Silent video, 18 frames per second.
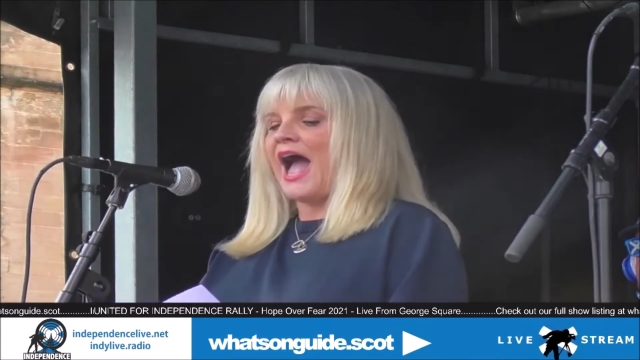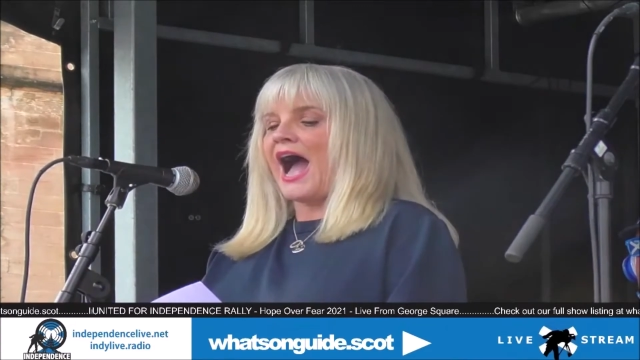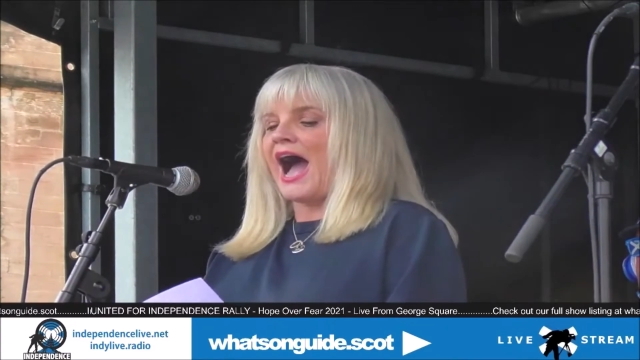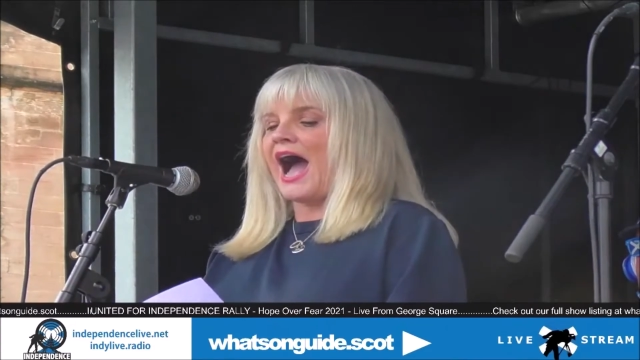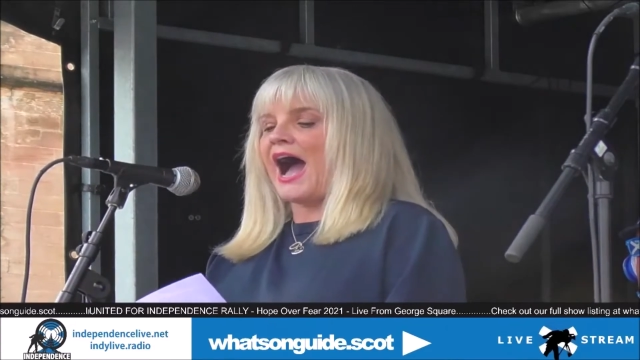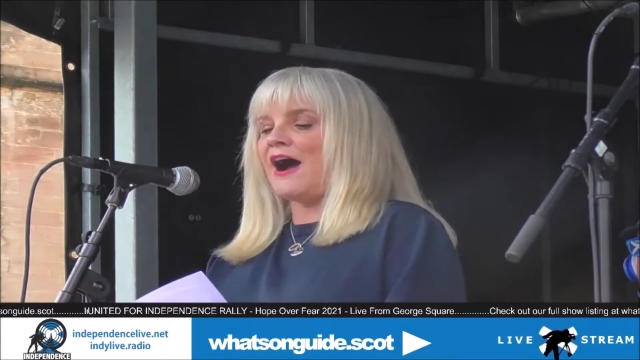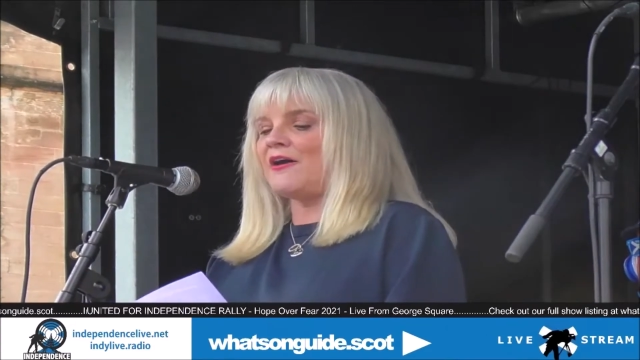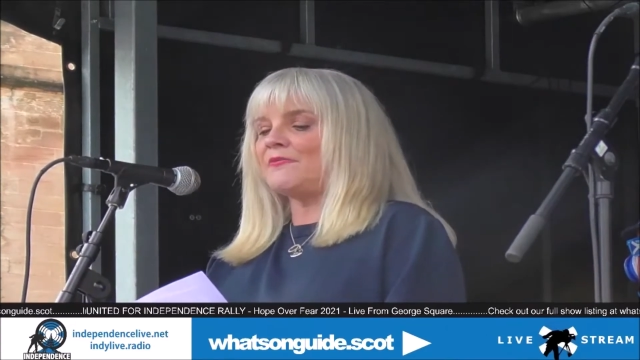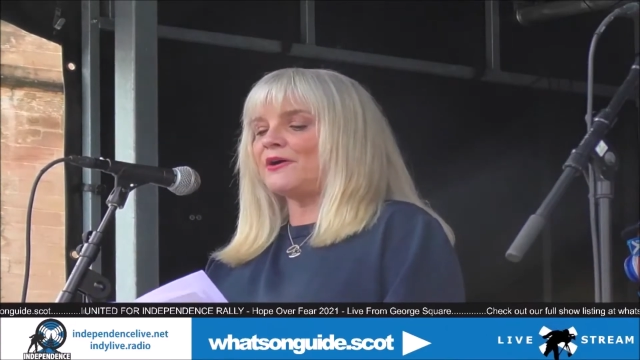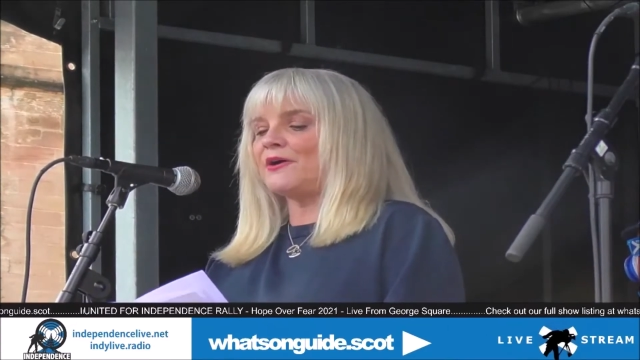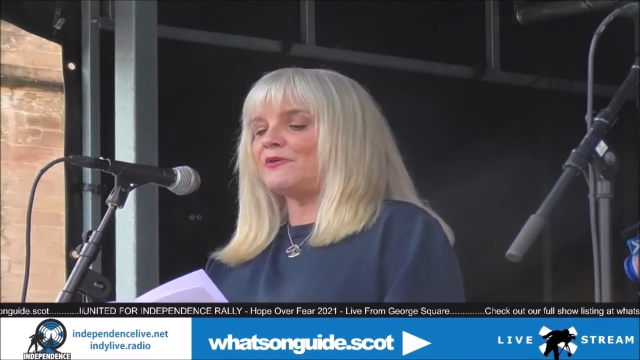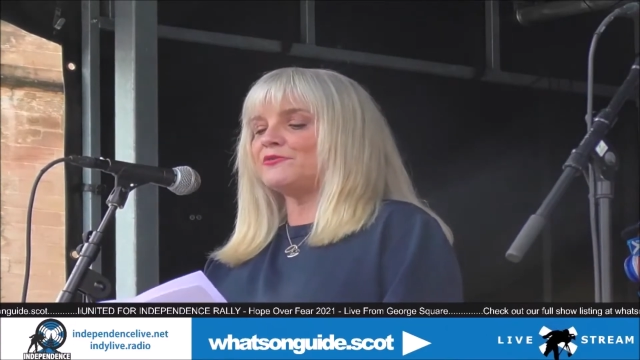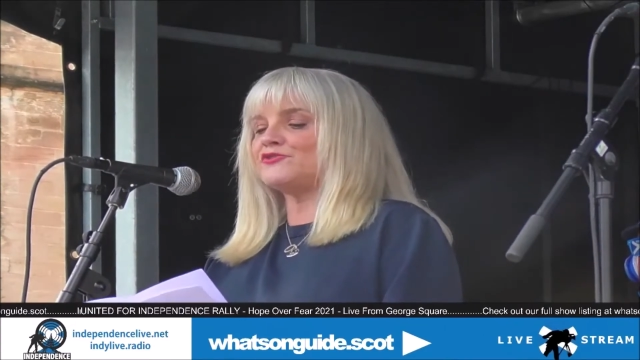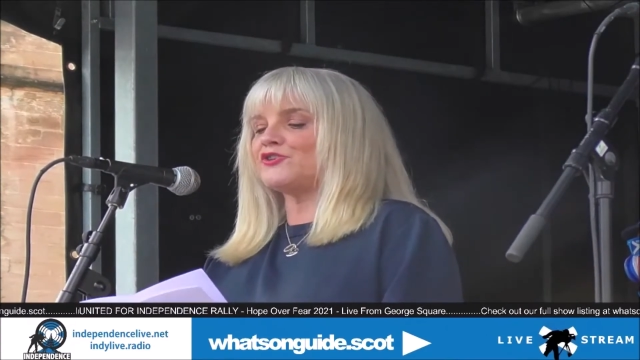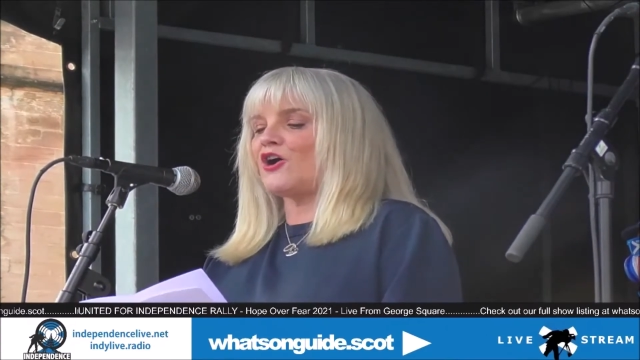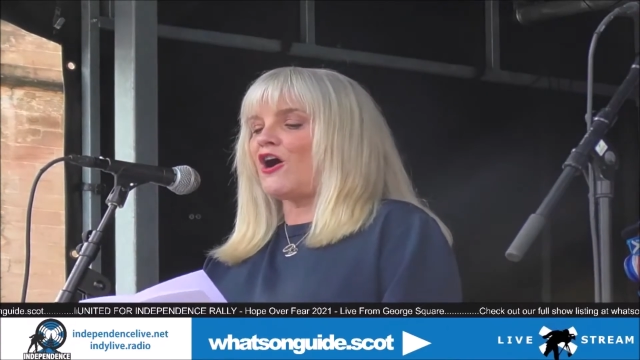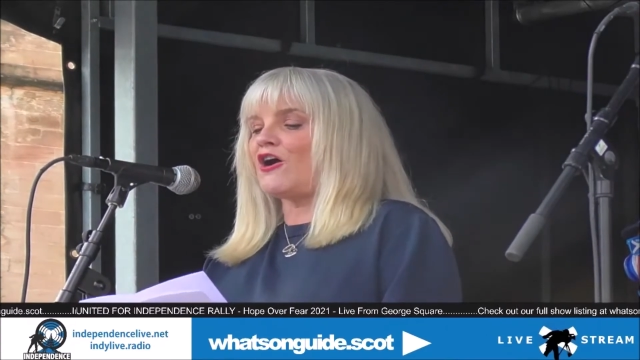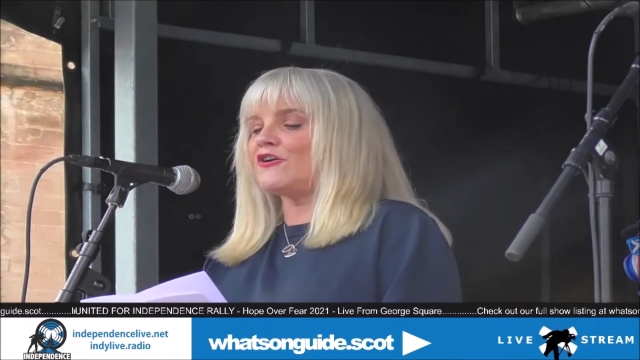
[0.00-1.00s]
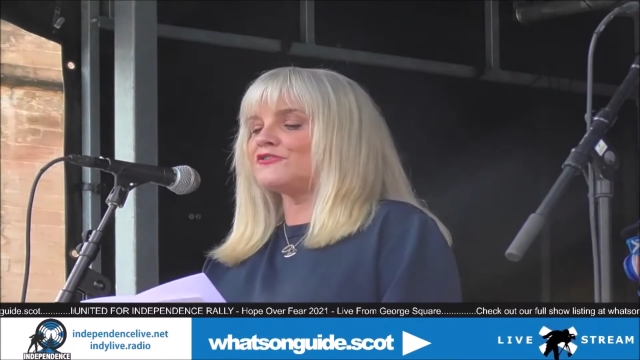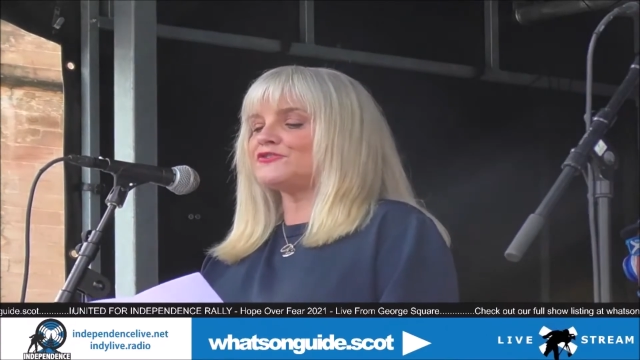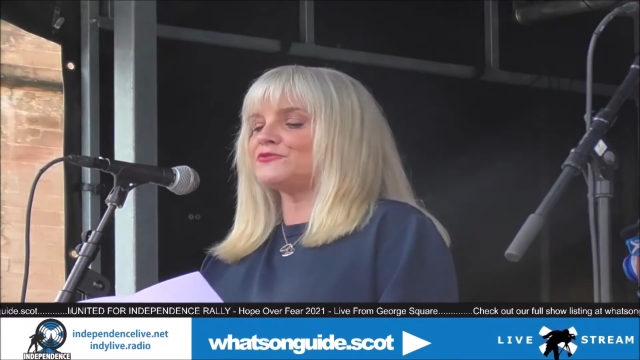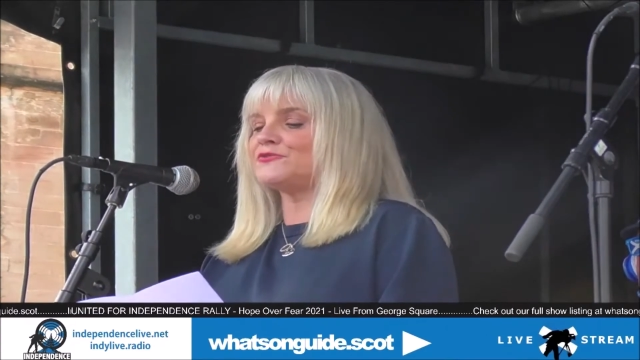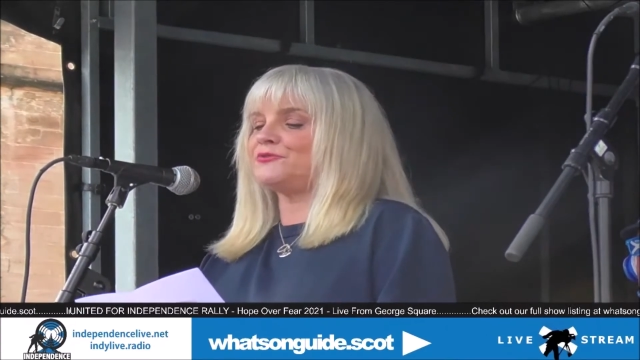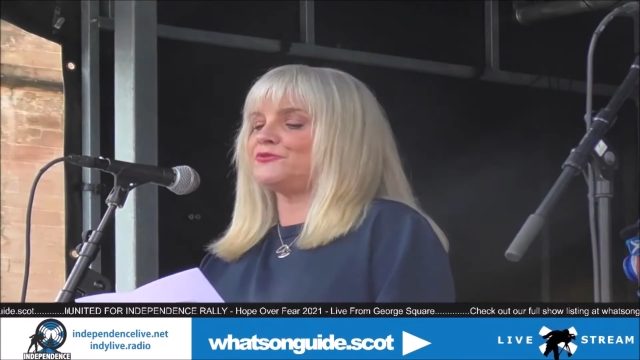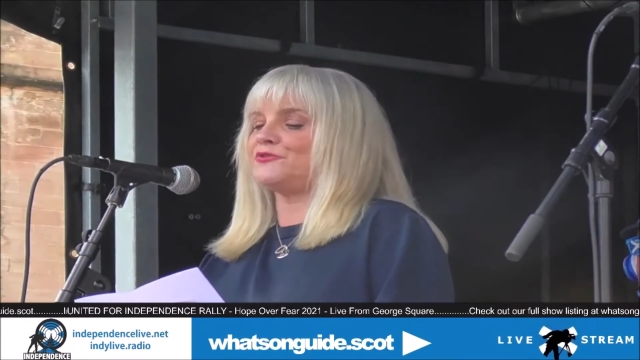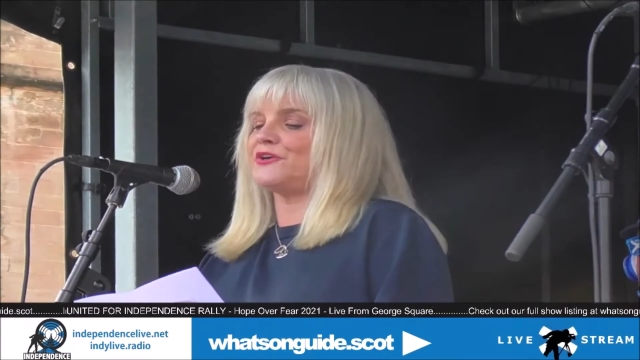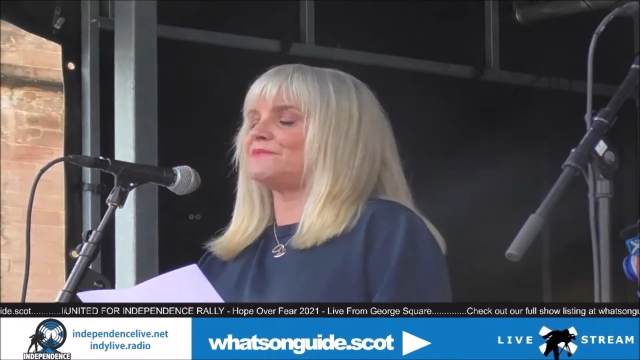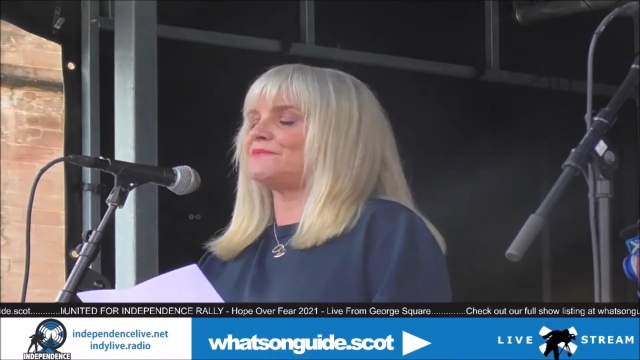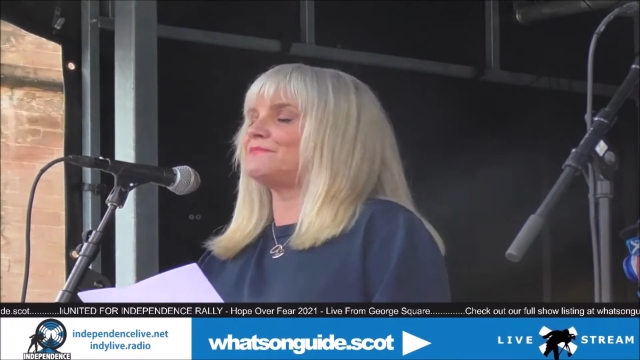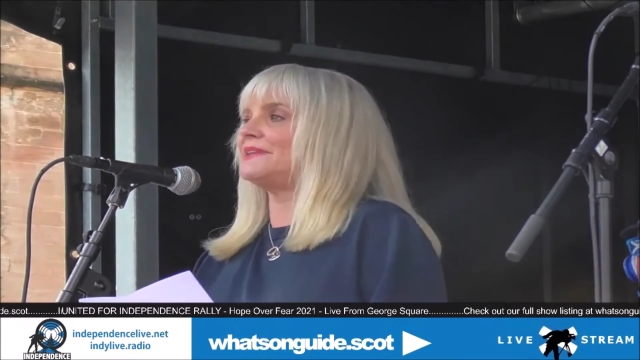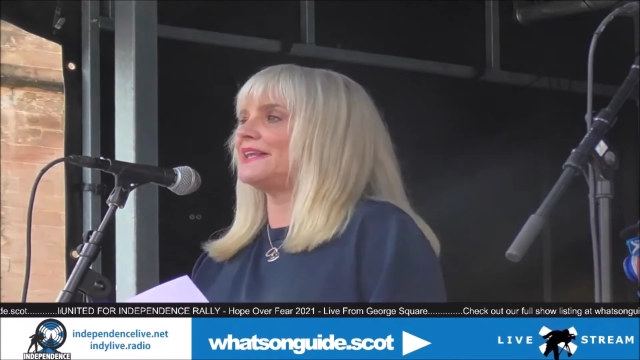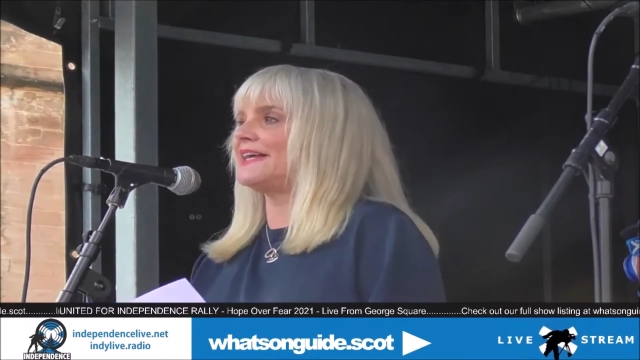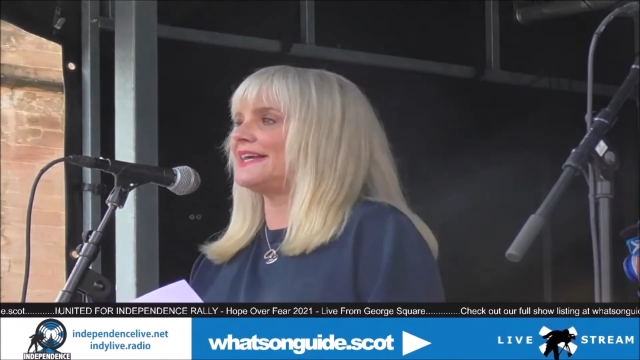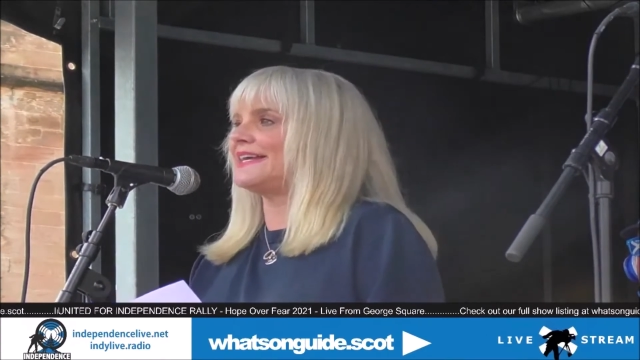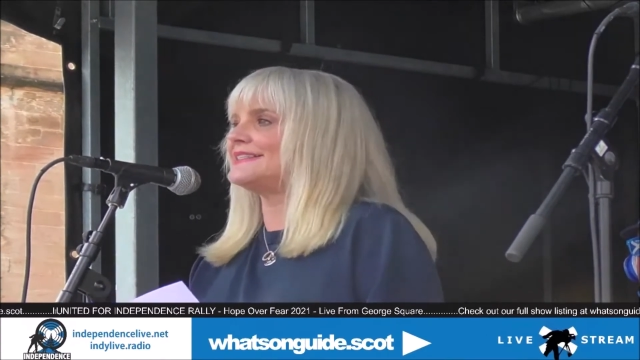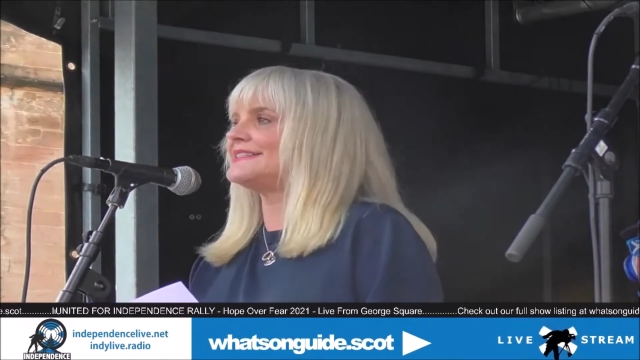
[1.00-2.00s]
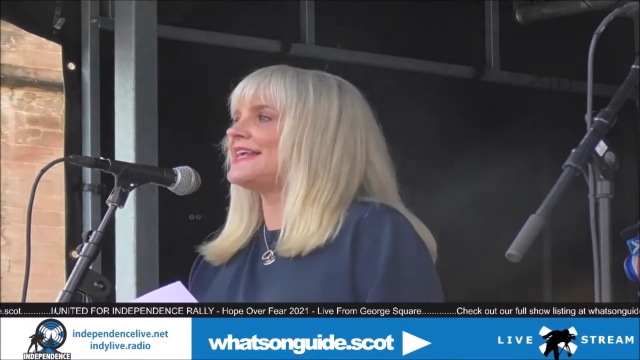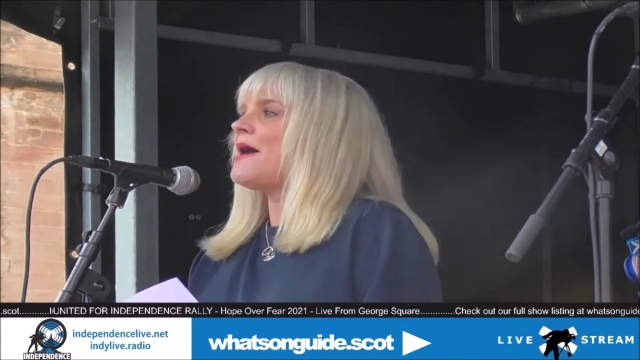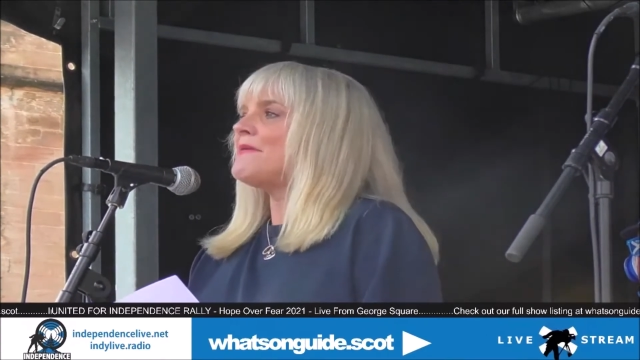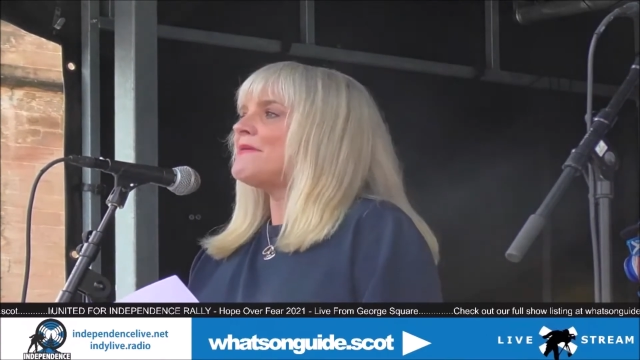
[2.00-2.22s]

ALBA would also put in place